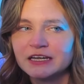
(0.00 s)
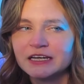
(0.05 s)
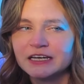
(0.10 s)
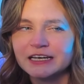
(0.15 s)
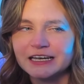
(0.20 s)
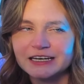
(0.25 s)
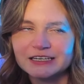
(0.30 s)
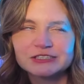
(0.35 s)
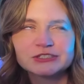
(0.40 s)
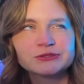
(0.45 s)

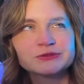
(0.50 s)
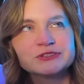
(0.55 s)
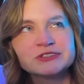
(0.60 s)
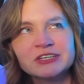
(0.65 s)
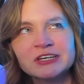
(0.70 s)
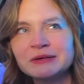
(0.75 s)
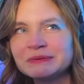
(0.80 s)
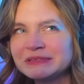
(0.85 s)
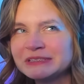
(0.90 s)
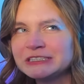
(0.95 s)
yeah, so his
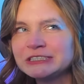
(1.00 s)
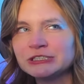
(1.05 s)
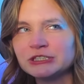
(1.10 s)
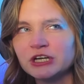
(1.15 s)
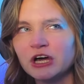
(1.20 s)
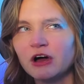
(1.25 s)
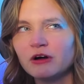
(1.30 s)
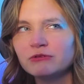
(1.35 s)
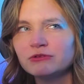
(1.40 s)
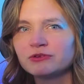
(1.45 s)
name isn't
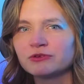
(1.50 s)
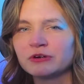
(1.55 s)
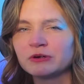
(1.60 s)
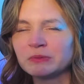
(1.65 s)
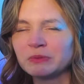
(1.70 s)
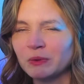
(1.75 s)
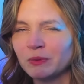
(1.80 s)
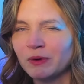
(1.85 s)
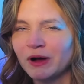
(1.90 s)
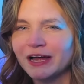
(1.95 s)
Hodor,
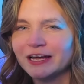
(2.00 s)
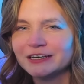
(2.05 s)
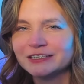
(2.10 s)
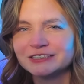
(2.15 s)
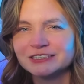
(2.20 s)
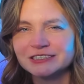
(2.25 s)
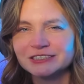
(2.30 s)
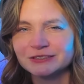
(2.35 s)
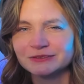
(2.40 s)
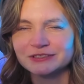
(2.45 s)
but why
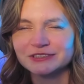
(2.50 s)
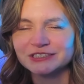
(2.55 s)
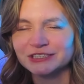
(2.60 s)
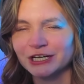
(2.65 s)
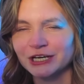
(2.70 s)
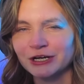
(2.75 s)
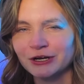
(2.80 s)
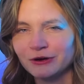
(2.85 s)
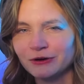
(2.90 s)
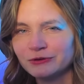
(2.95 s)
does he always
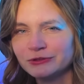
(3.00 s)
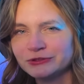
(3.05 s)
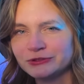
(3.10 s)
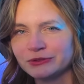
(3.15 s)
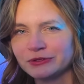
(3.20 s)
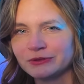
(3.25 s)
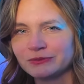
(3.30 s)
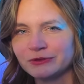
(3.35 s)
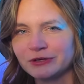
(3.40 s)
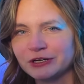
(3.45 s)
say
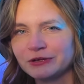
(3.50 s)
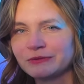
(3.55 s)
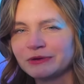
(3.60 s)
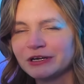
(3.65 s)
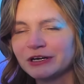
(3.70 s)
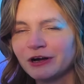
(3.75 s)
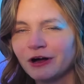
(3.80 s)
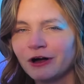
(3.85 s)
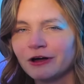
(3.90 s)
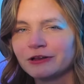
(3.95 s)
Hodor, and why do we
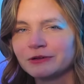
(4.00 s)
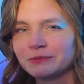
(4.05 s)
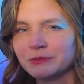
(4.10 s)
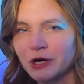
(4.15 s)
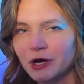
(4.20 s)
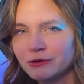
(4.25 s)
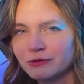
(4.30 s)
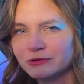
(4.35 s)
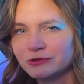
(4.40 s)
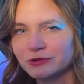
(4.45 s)
call him
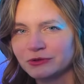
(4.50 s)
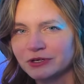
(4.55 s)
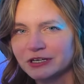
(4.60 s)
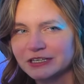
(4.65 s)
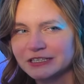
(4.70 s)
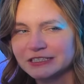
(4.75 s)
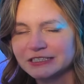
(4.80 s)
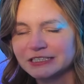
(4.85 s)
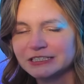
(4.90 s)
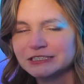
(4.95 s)
Hodor?
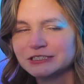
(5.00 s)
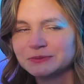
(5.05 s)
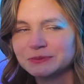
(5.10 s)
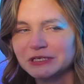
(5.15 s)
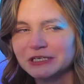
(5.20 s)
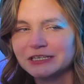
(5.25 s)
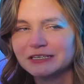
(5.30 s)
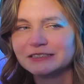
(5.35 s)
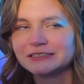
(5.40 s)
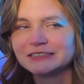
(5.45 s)
And that's
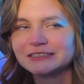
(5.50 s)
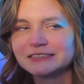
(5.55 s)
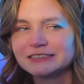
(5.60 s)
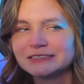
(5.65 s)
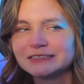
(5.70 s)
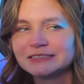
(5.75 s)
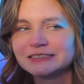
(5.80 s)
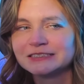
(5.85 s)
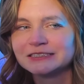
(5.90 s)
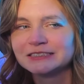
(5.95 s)
because
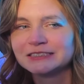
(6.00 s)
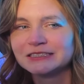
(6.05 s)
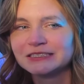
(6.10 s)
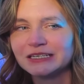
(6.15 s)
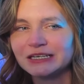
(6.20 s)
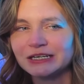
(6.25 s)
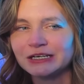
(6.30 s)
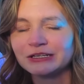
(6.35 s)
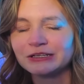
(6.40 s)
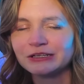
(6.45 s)

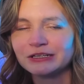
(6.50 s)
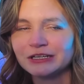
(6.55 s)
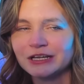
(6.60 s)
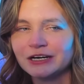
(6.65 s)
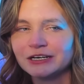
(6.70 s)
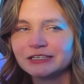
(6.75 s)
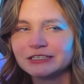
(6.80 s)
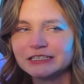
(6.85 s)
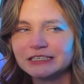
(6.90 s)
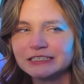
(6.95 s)
all
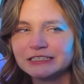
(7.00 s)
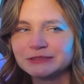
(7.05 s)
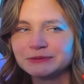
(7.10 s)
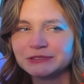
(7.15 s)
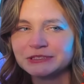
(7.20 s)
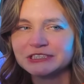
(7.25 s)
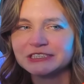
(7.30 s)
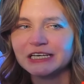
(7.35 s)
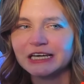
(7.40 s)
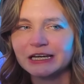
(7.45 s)
along he's
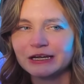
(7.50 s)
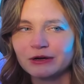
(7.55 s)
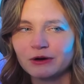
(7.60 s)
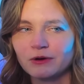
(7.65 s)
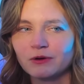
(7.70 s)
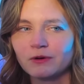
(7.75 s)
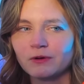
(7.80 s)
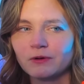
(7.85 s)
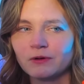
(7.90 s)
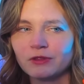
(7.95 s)
been saying
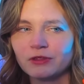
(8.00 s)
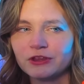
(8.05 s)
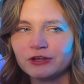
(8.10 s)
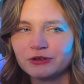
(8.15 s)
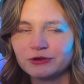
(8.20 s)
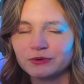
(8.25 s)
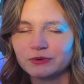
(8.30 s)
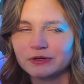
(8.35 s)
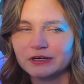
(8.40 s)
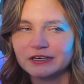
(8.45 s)
hold the
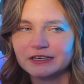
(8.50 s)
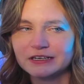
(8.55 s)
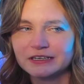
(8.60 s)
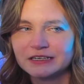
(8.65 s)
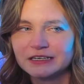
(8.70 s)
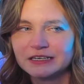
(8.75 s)
door,